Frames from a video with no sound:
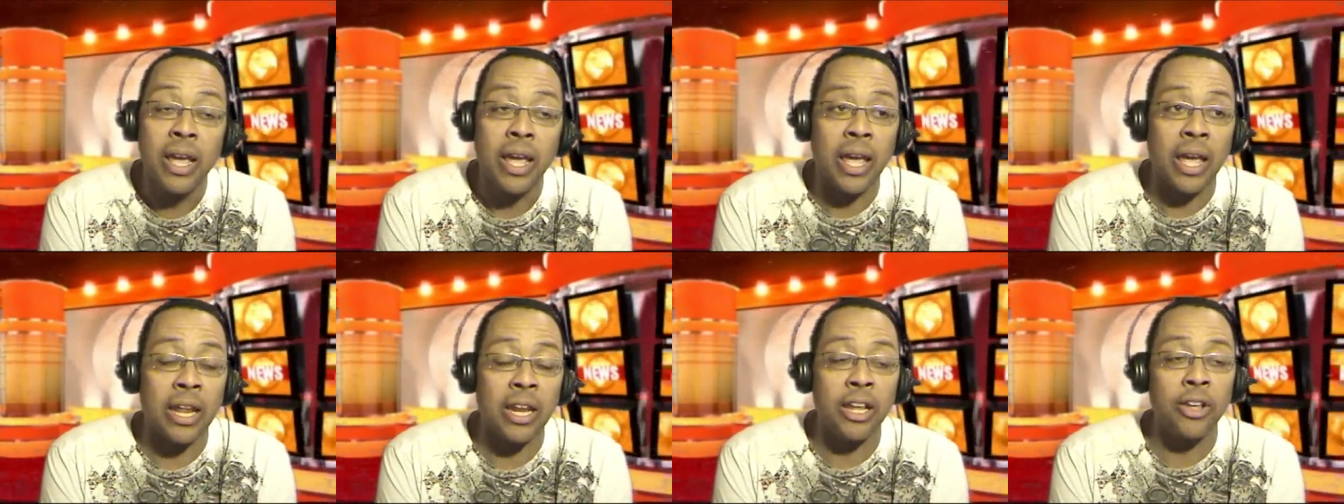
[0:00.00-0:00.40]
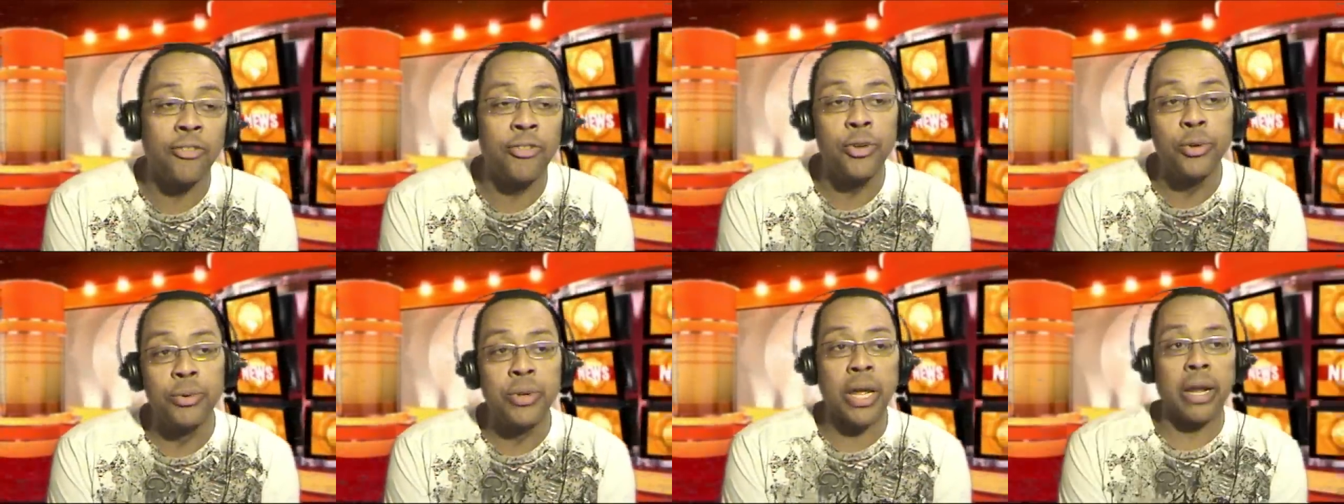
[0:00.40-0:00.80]
And
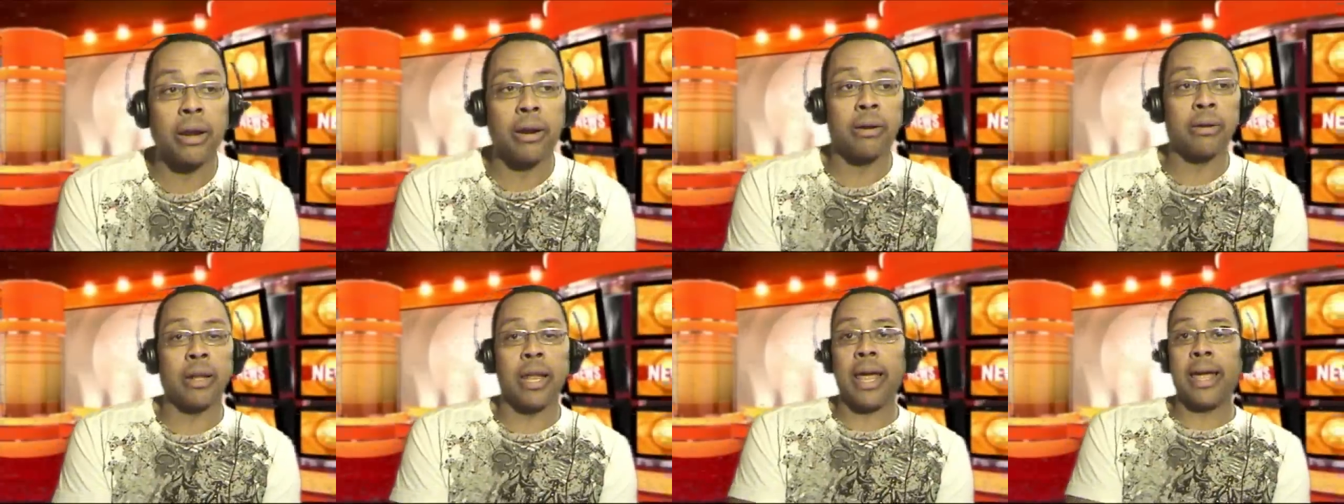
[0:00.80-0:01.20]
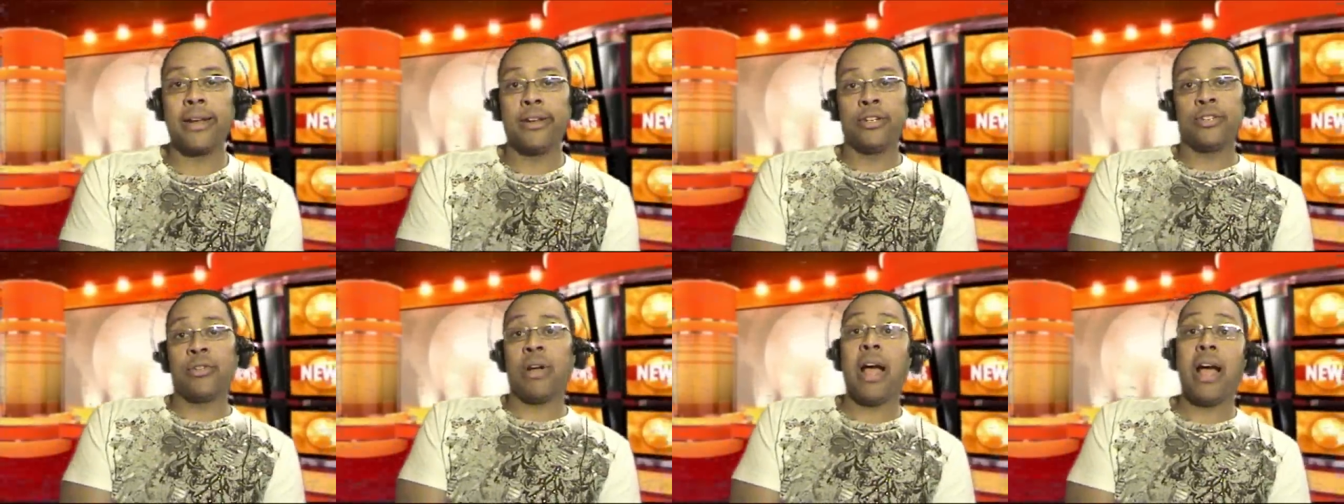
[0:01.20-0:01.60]
if you dared
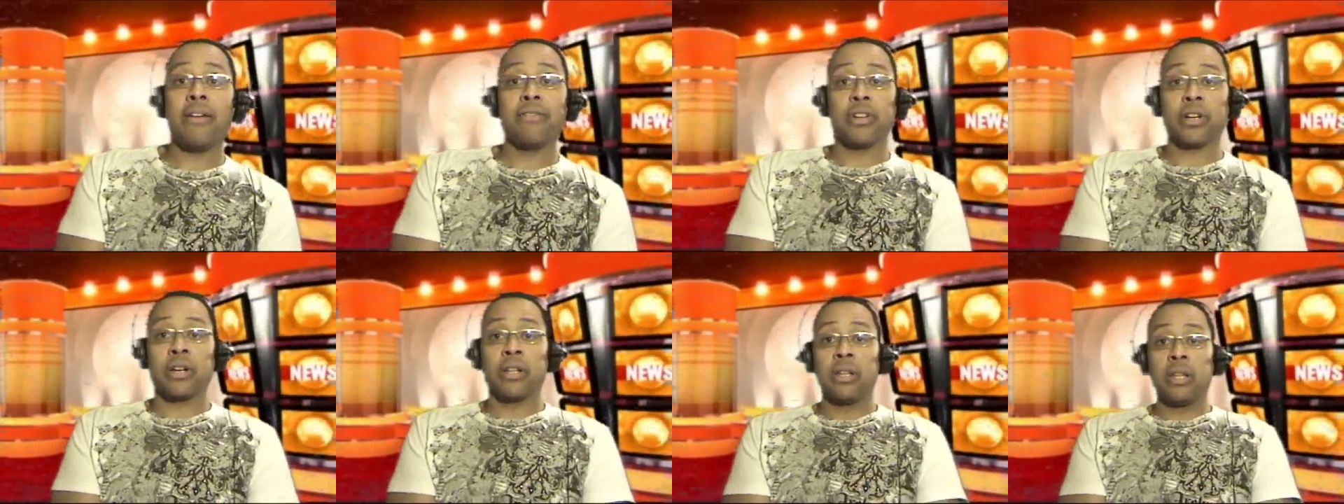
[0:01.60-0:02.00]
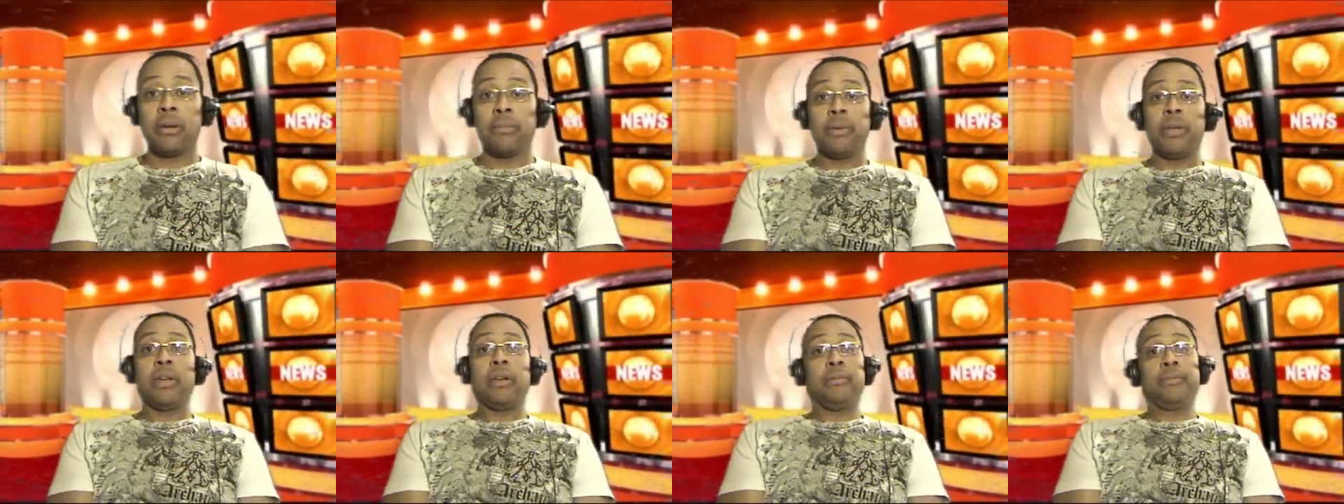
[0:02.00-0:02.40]
like drive to
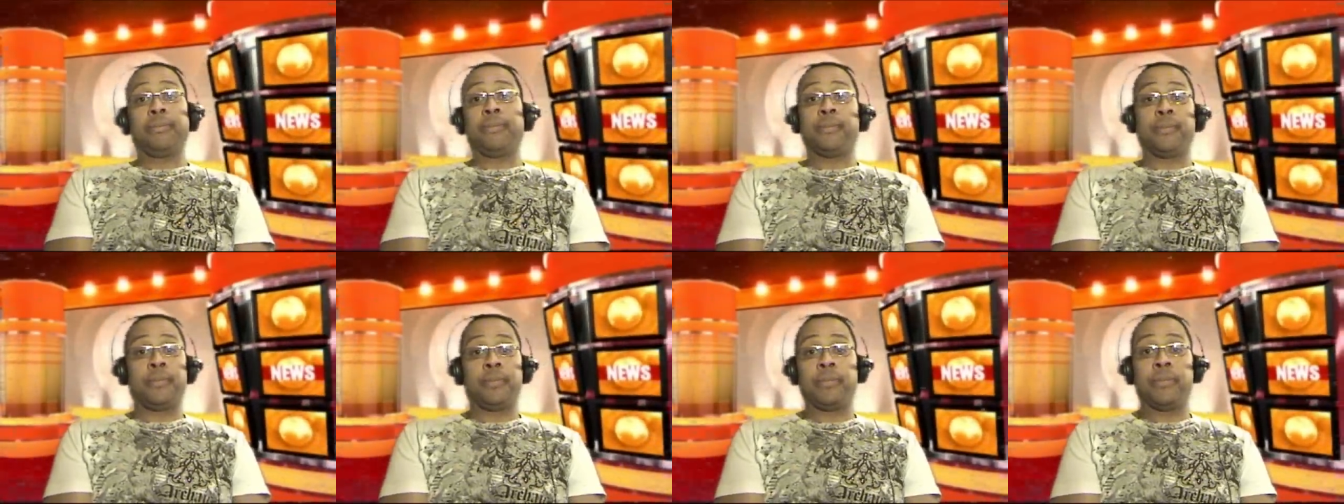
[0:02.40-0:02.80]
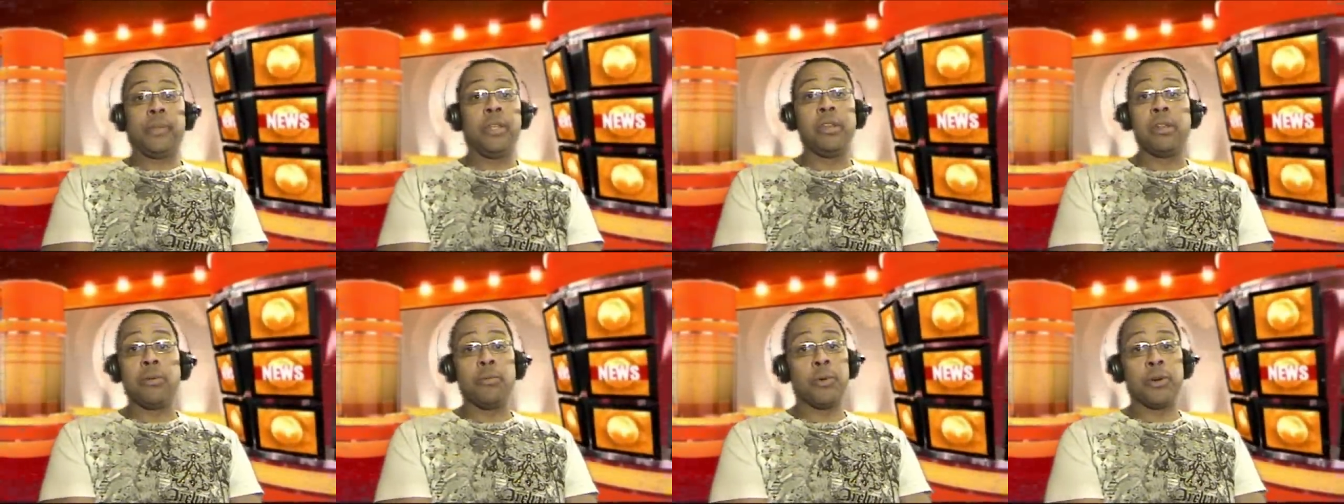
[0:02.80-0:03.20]
Columbia, mm-mm,
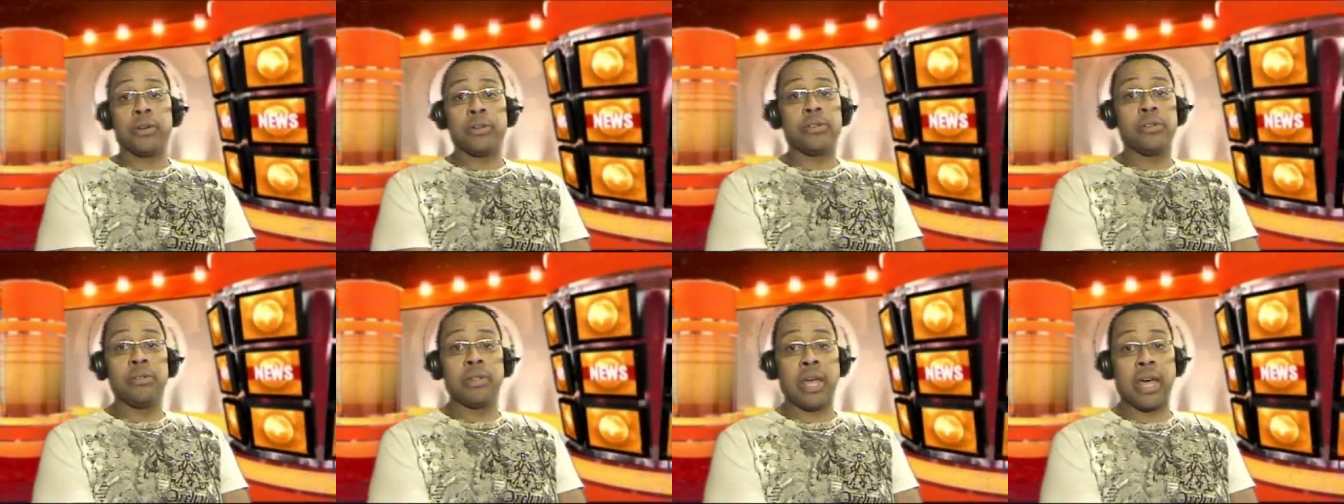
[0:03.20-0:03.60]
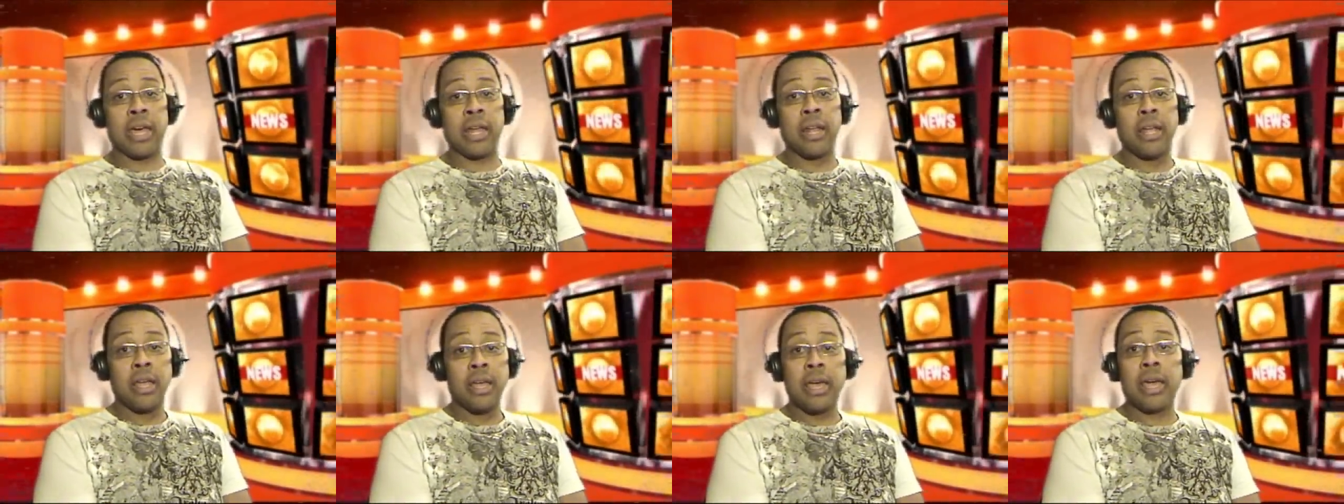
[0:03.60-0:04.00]
you didn't want to do that.